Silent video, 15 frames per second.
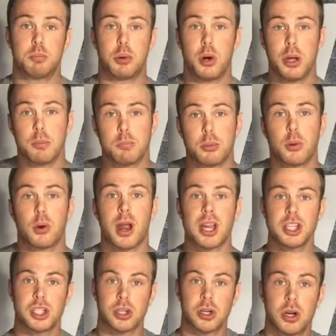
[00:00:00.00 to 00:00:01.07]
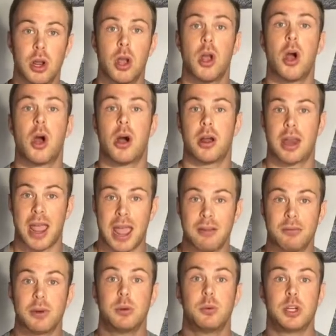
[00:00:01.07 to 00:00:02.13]
Put pressure on
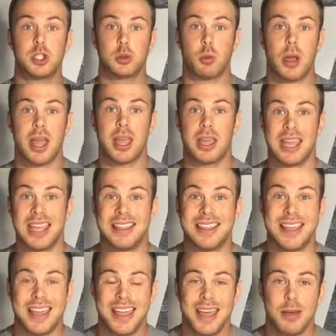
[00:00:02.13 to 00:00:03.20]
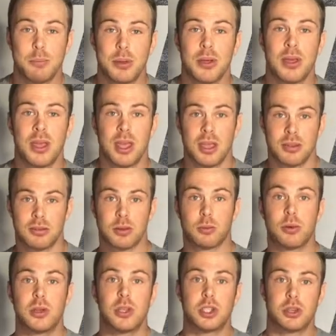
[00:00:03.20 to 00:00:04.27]
every which way in the hip to
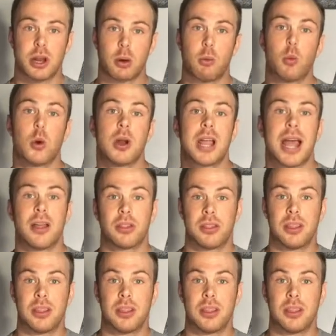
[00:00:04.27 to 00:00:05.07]
really try to work out